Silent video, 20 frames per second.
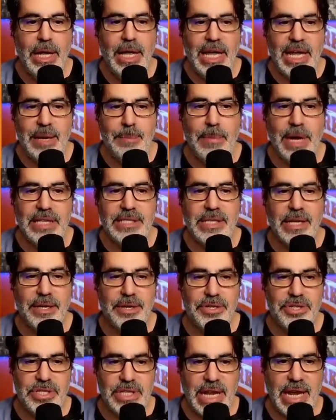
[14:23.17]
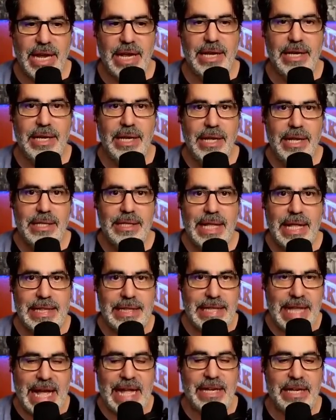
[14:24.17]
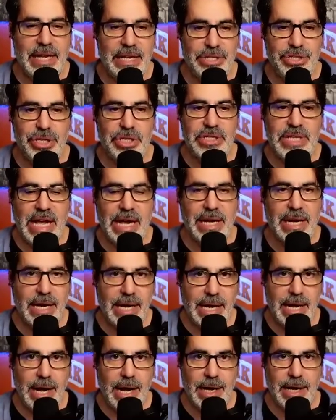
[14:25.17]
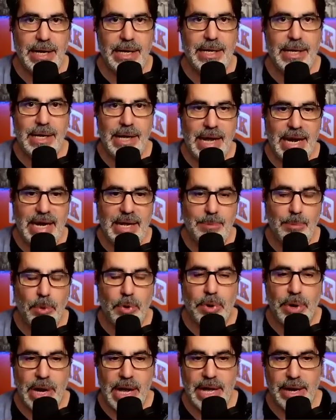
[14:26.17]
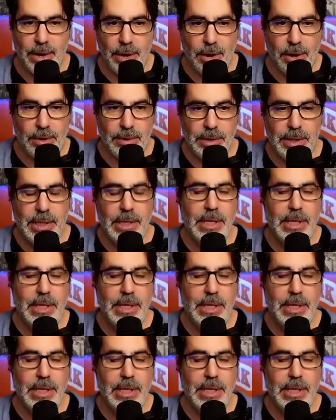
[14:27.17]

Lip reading: He must understand that that is just not going to cut it anymore at all.